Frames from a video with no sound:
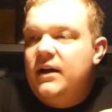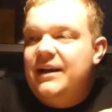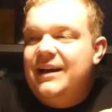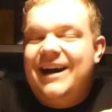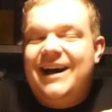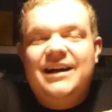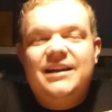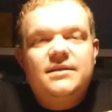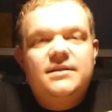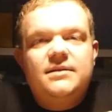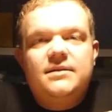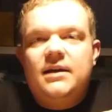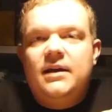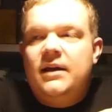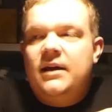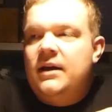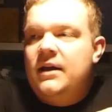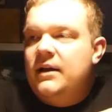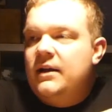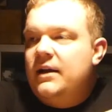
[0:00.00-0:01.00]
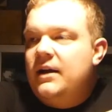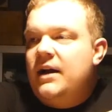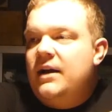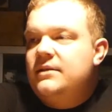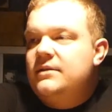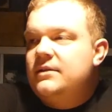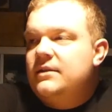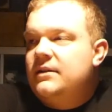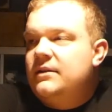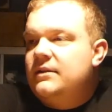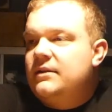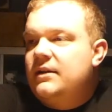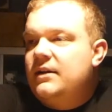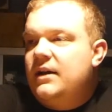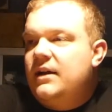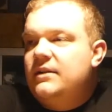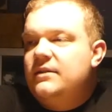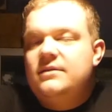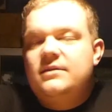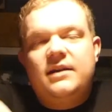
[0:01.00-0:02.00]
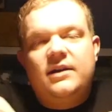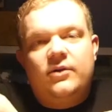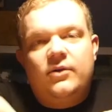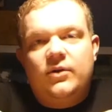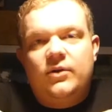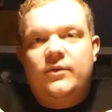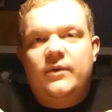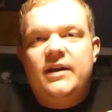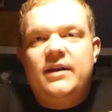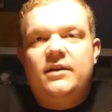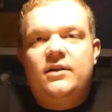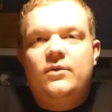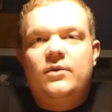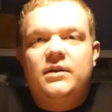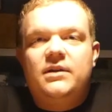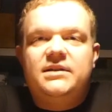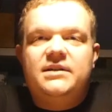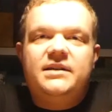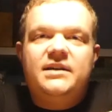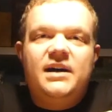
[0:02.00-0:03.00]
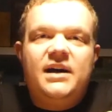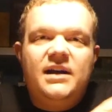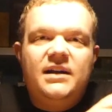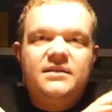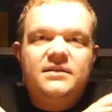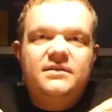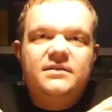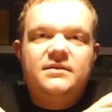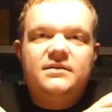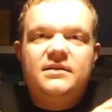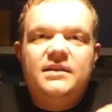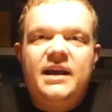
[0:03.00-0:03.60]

cards and cards and cards. They're all great quality cards.